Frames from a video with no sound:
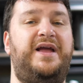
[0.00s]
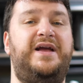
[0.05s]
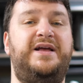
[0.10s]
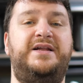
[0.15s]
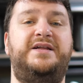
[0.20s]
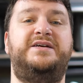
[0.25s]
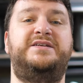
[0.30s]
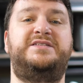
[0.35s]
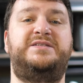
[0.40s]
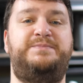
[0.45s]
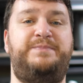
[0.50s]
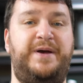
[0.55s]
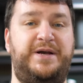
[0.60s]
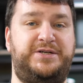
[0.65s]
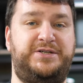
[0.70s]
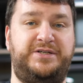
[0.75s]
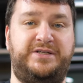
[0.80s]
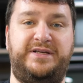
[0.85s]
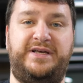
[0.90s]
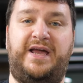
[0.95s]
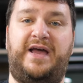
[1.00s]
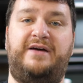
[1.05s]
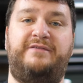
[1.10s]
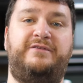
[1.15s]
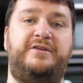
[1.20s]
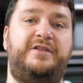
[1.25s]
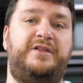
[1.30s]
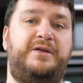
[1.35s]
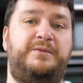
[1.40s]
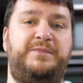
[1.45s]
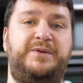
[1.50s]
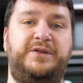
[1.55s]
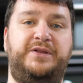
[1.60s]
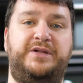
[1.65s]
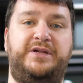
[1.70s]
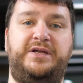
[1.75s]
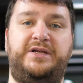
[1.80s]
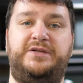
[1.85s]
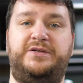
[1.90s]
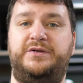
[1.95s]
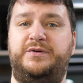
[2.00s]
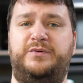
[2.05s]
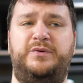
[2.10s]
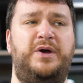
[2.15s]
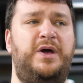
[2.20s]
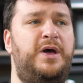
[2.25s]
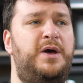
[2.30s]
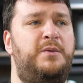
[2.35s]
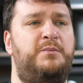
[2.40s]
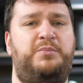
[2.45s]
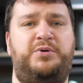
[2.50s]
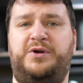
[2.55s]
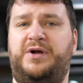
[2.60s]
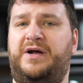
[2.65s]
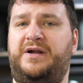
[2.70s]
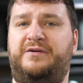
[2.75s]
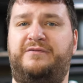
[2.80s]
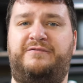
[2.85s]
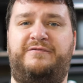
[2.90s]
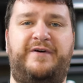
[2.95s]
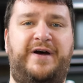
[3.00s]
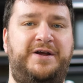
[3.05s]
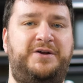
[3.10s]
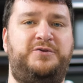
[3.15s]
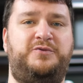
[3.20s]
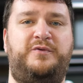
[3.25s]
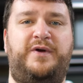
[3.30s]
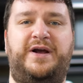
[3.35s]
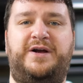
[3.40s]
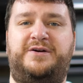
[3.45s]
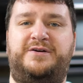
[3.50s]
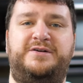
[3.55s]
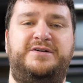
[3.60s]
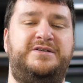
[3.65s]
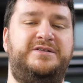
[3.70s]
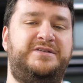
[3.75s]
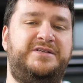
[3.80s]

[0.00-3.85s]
and especially having the ability to put on a vinyl record,